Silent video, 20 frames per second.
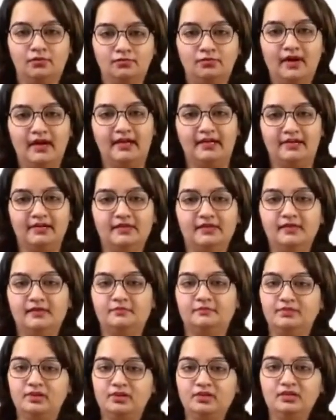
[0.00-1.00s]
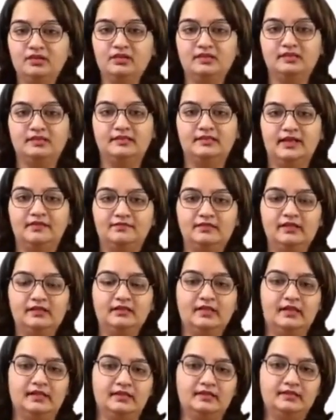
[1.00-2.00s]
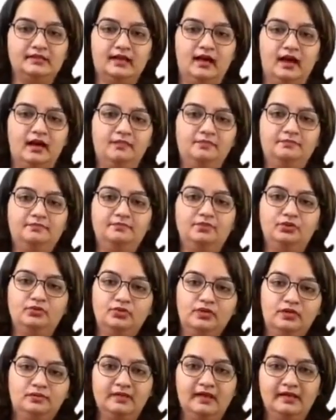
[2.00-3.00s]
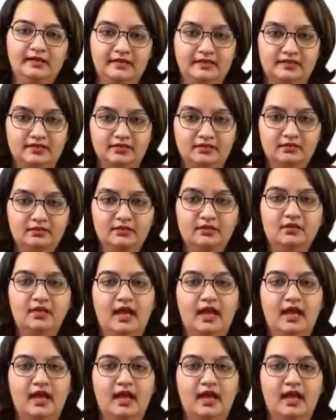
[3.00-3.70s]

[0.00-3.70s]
Why? Because several things are plural by nature